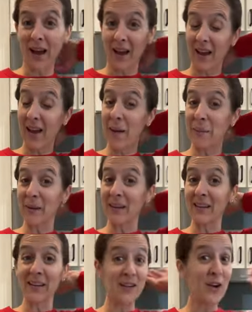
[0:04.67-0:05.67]
I am
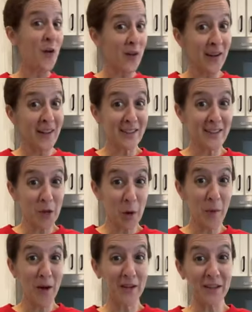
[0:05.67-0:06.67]
making coconut
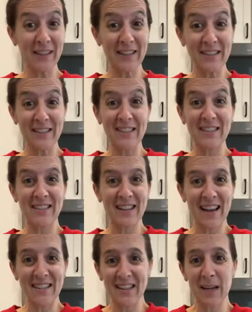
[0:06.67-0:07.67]
snowball cookies. It is
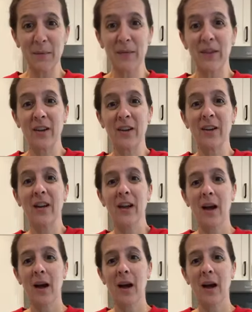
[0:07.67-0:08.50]
that time of year.